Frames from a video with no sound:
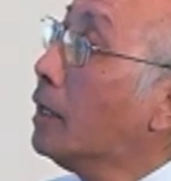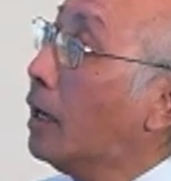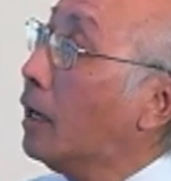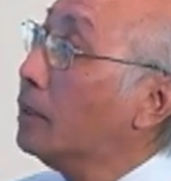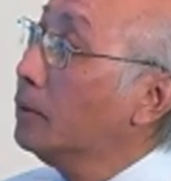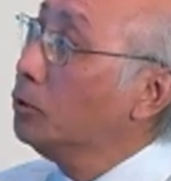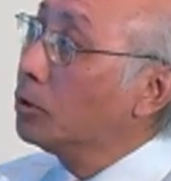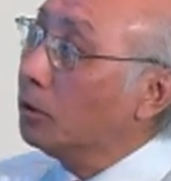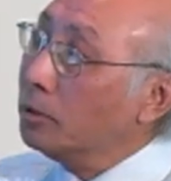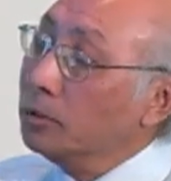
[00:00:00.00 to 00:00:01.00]
If you
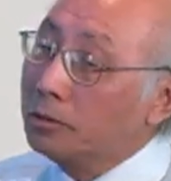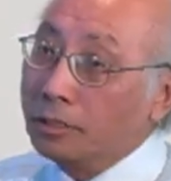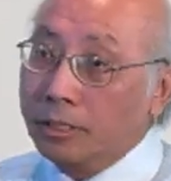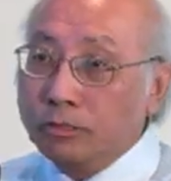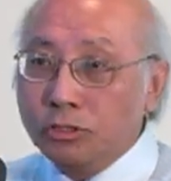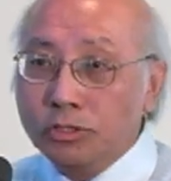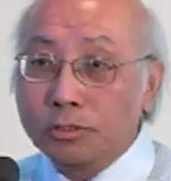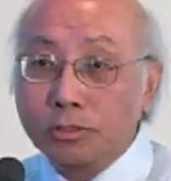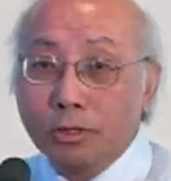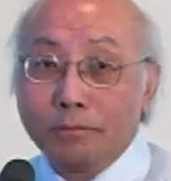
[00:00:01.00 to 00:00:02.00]
go into the
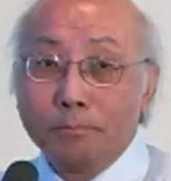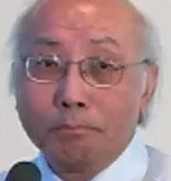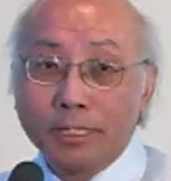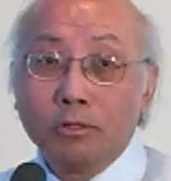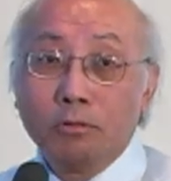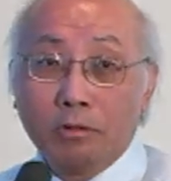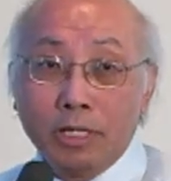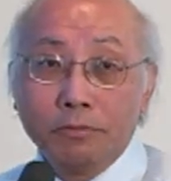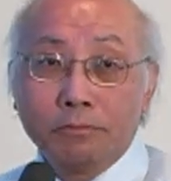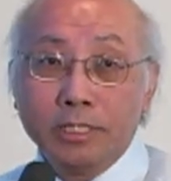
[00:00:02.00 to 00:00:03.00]
literature of
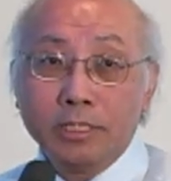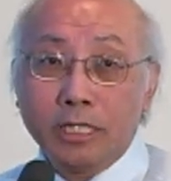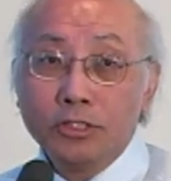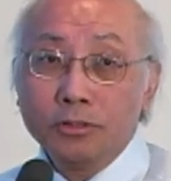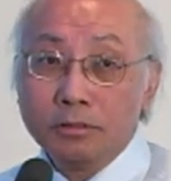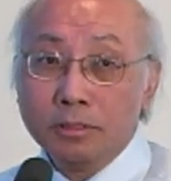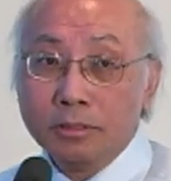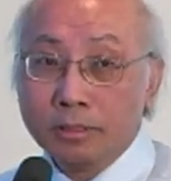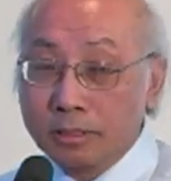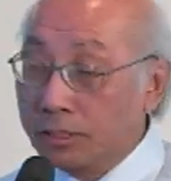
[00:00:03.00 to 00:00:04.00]
microwave radiation,
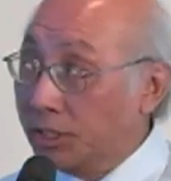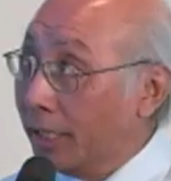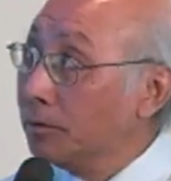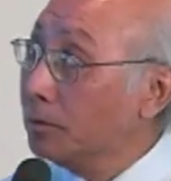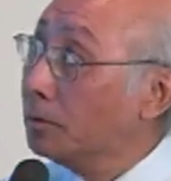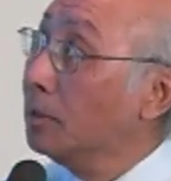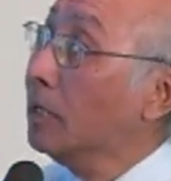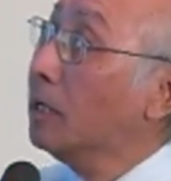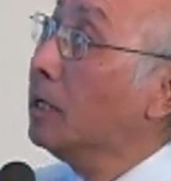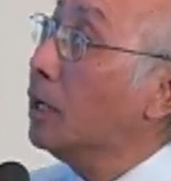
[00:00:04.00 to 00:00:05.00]
the general
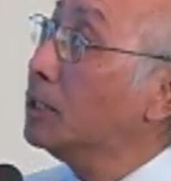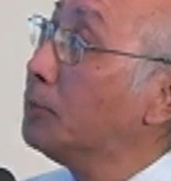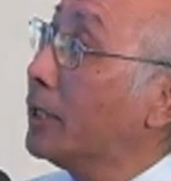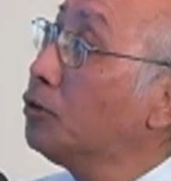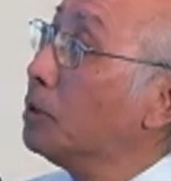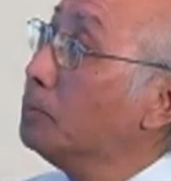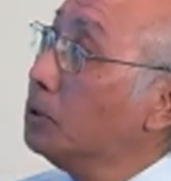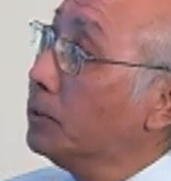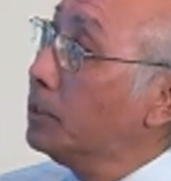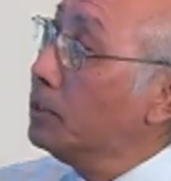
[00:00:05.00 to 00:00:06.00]
spectrum, you
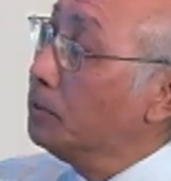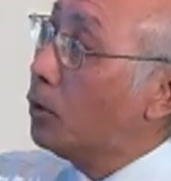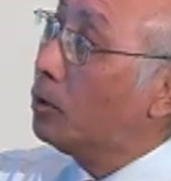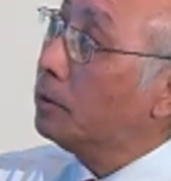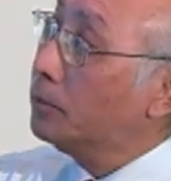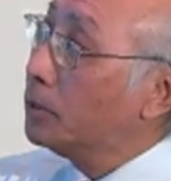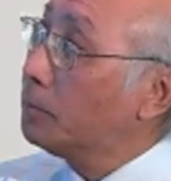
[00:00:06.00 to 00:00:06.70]
will see more of these